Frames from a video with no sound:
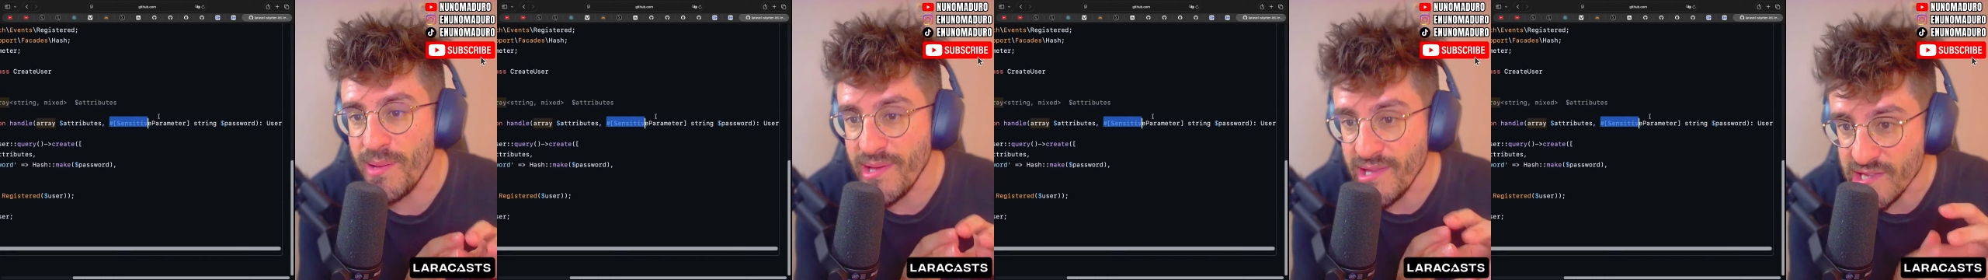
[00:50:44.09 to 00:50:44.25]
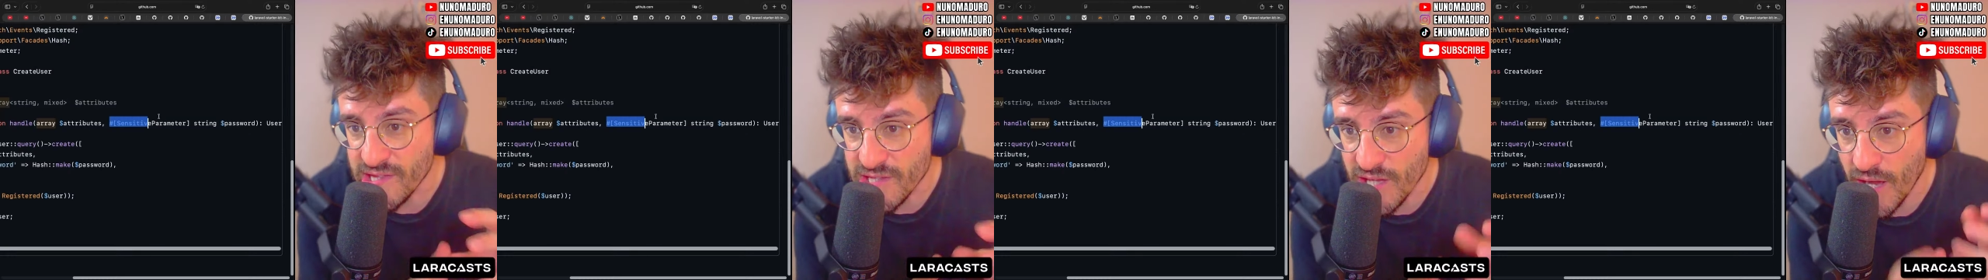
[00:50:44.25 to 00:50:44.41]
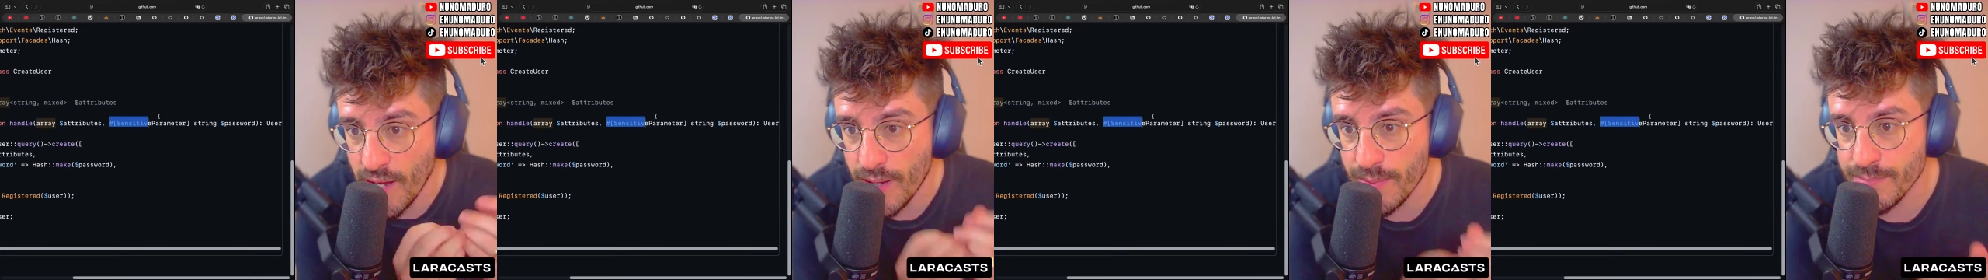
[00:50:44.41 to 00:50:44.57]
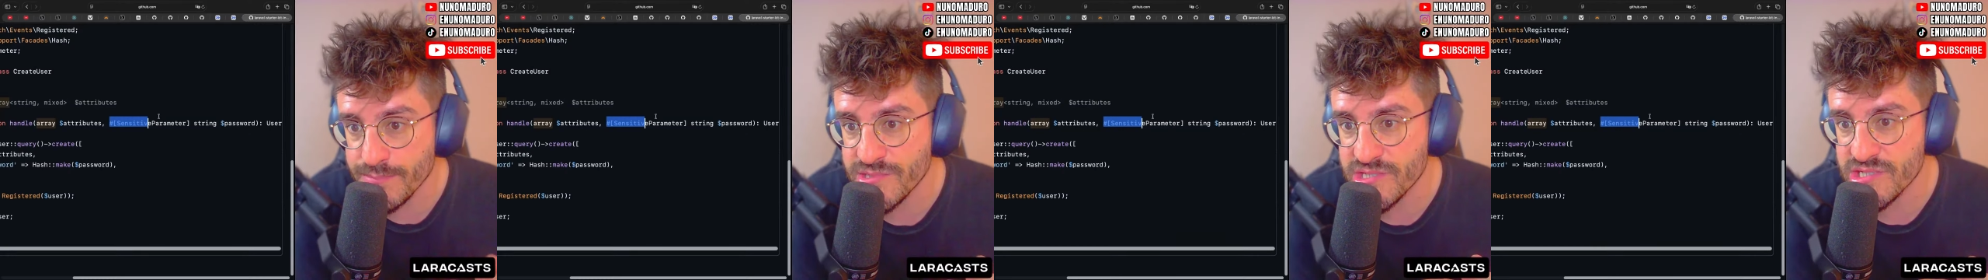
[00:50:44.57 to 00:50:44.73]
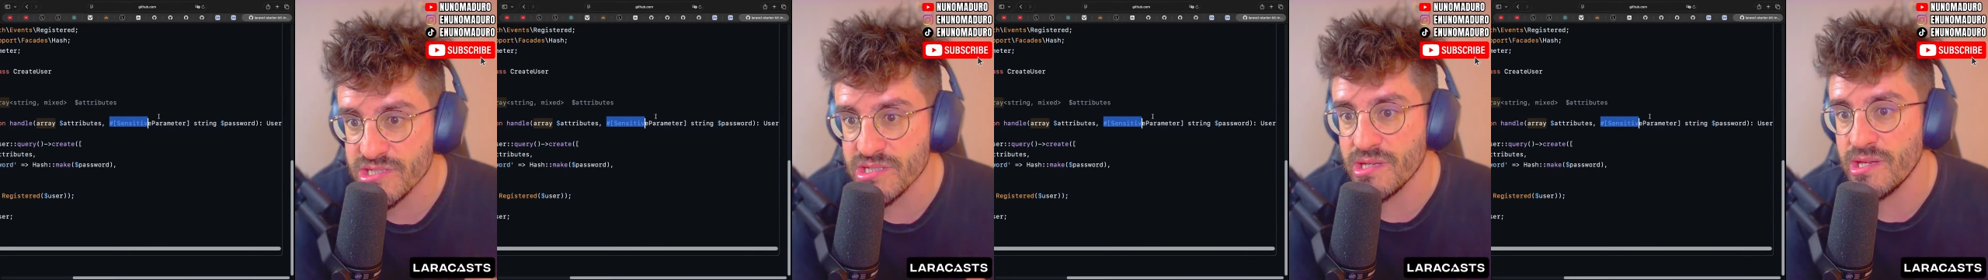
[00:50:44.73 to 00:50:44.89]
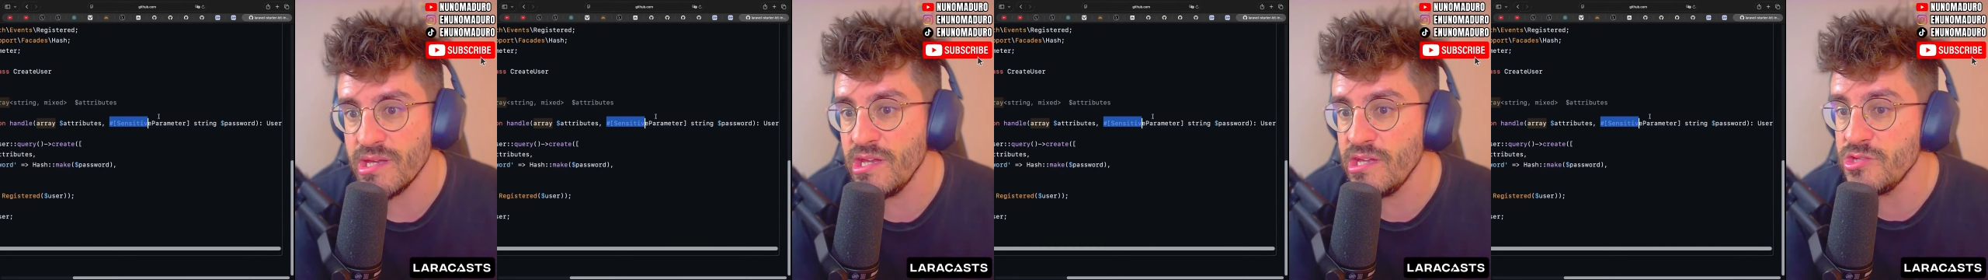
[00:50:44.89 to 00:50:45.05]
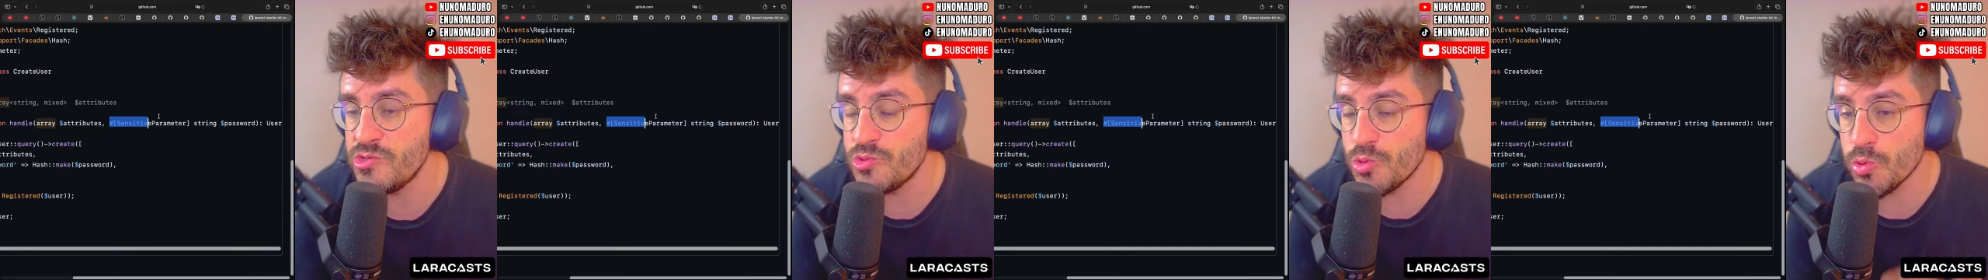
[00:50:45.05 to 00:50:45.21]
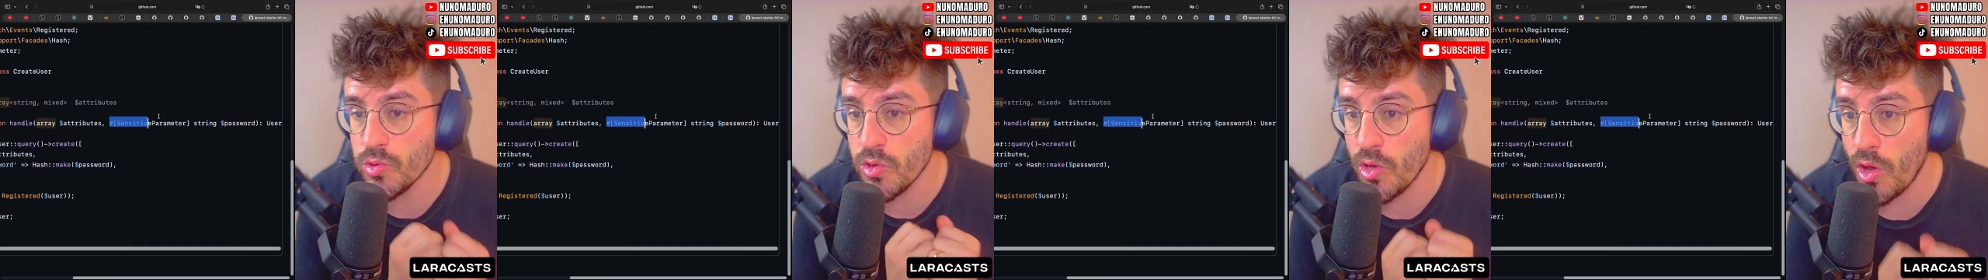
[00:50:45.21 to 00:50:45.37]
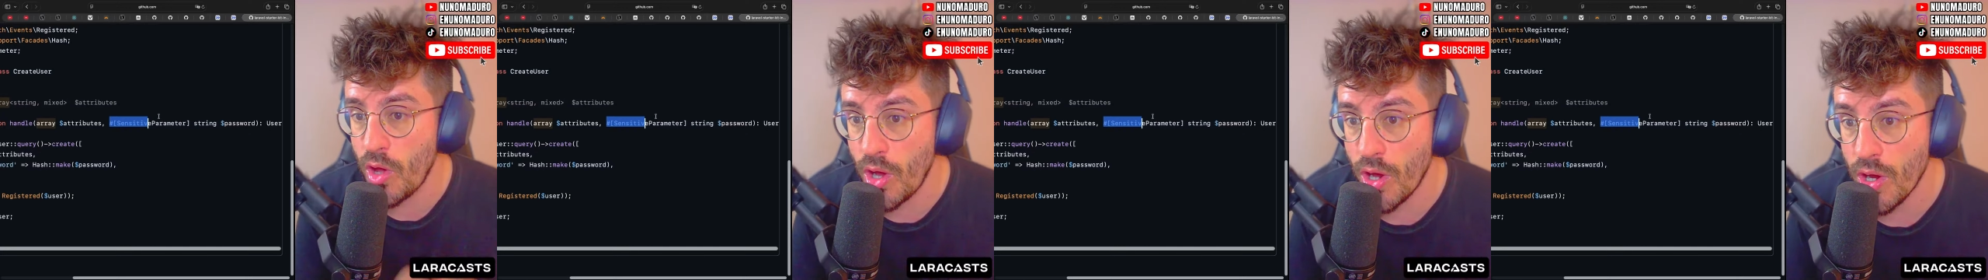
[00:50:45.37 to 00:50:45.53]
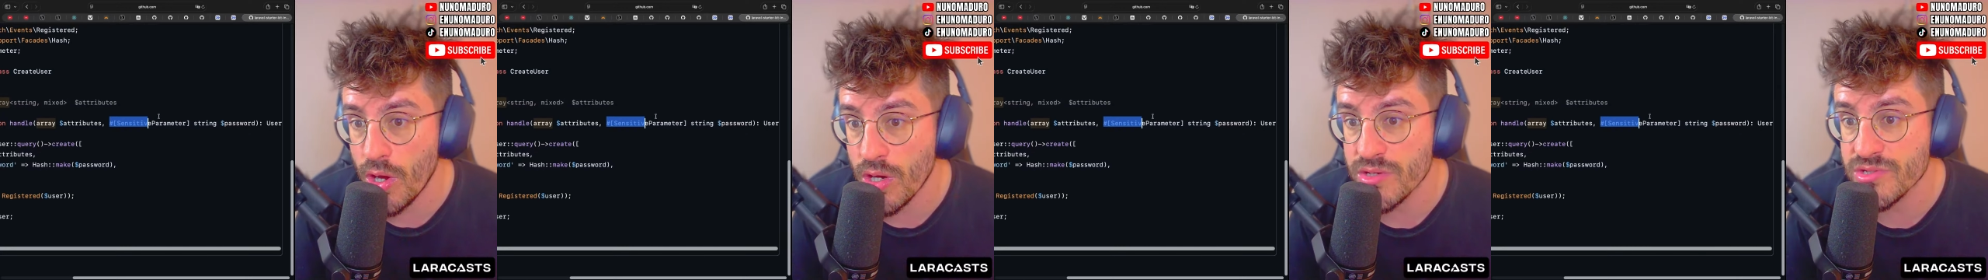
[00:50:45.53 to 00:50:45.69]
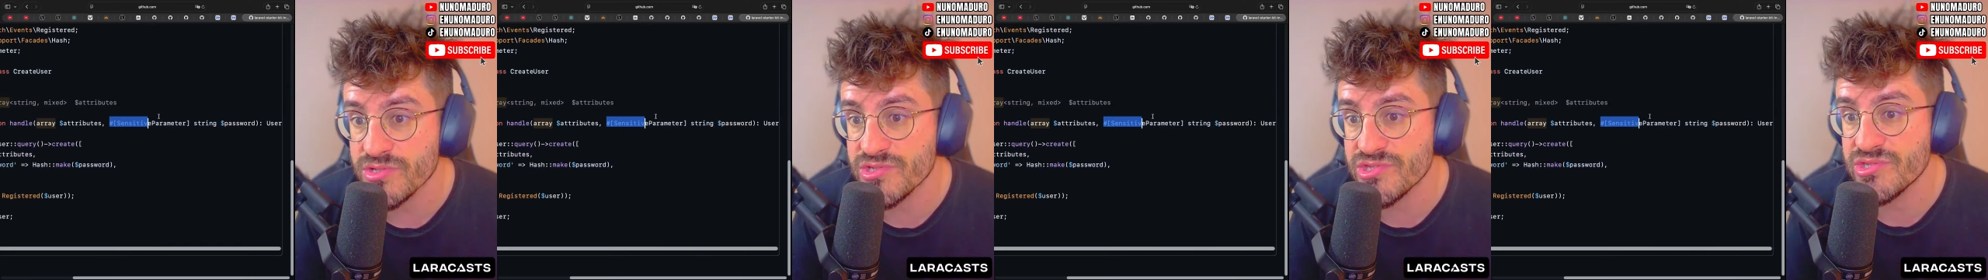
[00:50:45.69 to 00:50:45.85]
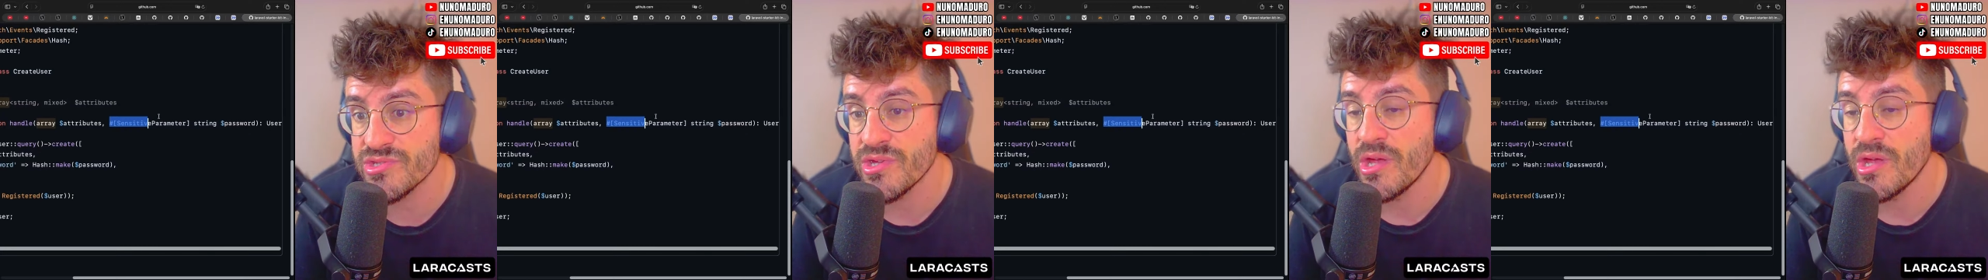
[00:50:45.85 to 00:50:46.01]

dumped into logs,